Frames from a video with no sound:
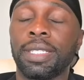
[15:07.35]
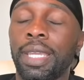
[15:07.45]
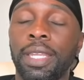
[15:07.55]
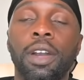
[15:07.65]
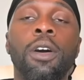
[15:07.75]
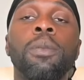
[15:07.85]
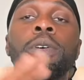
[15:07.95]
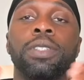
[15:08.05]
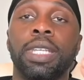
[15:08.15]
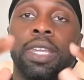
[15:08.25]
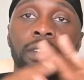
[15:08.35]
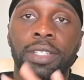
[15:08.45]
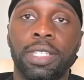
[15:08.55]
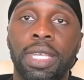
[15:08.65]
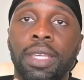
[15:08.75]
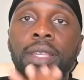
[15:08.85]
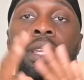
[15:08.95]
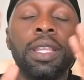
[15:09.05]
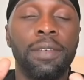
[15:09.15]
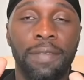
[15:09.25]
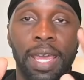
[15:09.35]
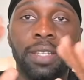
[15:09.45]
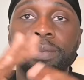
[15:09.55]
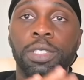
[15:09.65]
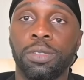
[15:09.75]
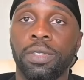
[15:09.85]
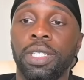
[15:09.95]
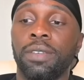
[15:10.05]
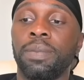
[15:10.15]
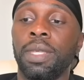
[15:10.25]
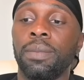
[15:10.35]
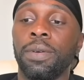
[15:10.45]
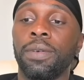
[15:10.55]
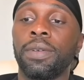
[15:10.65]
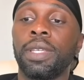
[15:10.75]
I can almost guarantee it. The vast majority of people.